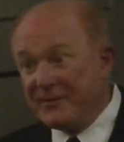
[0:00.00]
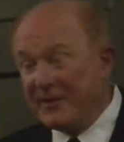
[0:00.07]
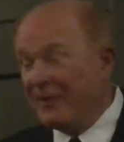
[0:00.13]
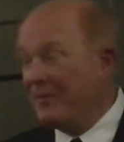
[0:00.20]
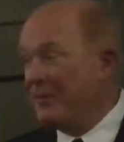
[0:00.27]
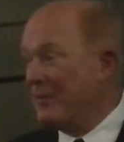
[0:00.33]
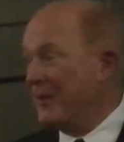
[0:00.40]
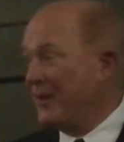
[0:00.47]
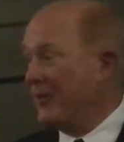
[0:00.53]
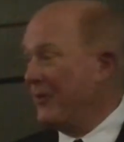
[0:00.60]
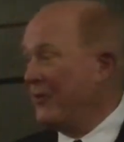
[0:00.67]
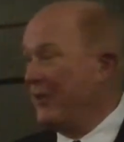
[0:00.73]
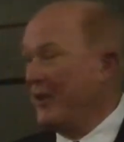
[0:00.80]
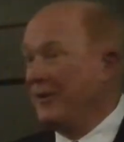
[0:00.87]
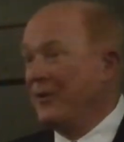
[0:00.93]
You know, remember that
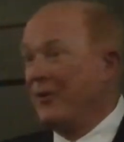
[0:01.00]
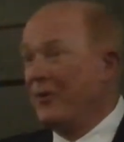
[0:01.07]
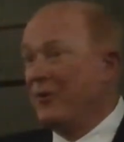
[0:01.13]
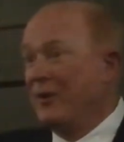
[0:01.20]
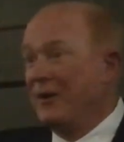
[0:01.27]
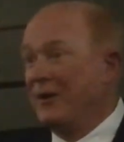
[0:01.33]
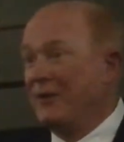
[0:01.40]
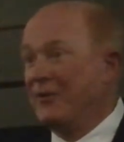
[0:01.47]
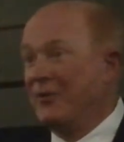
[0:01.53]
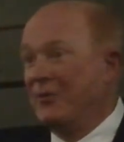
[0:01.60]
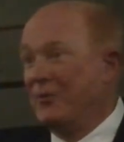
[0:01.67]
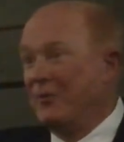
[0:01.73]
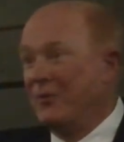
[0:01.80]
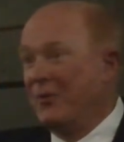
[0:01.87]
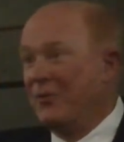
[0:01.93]
old thing, no
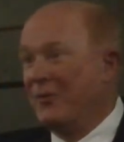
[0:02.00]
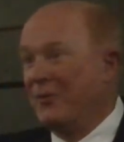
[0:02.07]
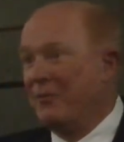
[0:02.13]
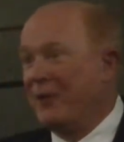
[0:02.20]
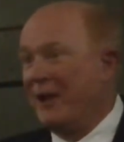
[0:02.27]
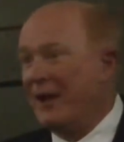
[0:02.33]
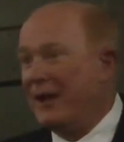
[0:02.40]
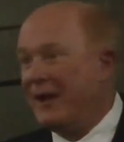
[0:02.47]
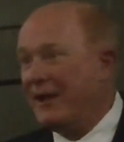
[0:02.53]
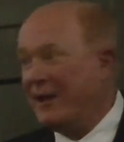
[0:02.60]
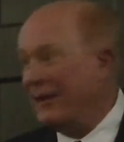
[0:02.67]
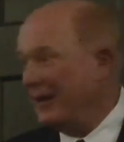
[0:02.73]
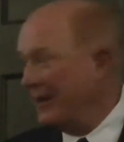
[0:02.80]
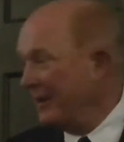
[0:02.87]
one apply?